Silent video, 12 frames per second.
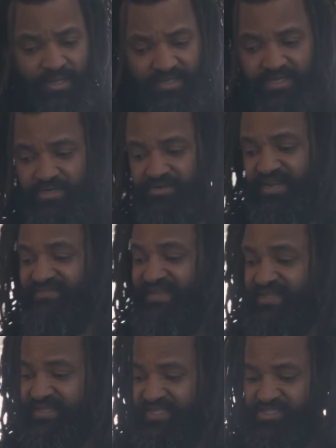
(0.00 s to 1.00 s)
The other
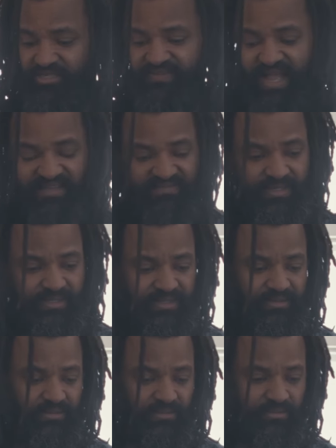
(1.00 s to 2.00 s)
advantage of having
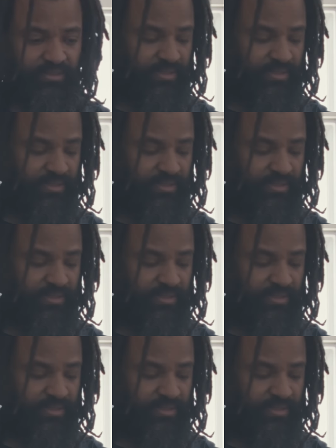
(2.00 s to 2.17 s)
little